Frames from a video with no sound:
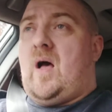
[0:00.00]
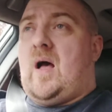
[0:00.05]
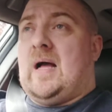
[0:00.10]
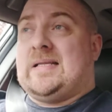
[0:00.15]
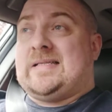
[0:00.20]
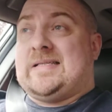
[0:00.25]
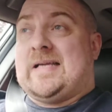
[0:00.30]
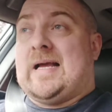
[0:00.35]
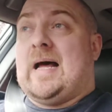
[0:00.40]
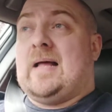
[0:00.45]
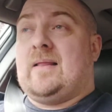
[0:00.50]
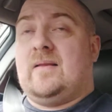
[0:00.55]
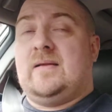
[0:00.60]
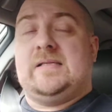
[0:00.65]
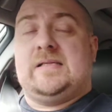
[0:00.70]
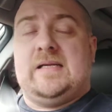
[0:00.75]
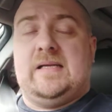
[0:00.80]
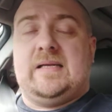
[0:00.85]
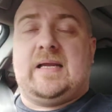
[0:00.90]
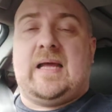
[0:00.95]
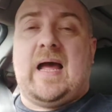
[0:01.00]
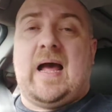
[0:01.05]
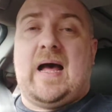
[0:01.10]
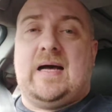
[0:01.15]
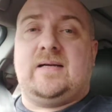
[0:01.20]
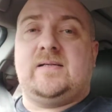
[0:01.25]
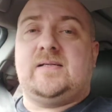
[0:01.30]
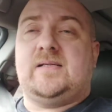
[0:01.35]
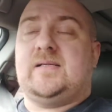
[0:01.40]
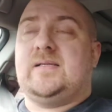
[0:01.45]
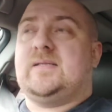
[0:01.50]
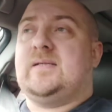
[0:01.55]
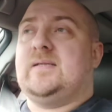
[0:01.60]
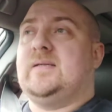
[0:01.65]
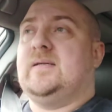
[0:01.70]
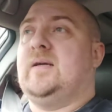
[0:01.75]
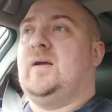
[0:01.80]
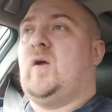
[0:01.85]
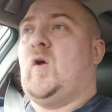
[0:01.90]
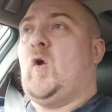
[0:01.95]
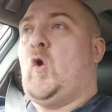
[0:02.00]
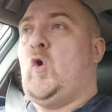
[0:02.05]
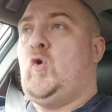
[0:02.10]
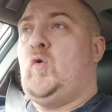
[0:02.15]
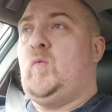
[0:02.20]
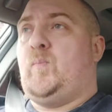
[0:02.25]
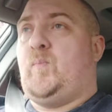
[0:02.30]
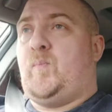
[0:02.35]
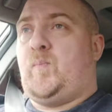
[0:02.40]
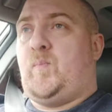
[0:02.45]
a talented cast who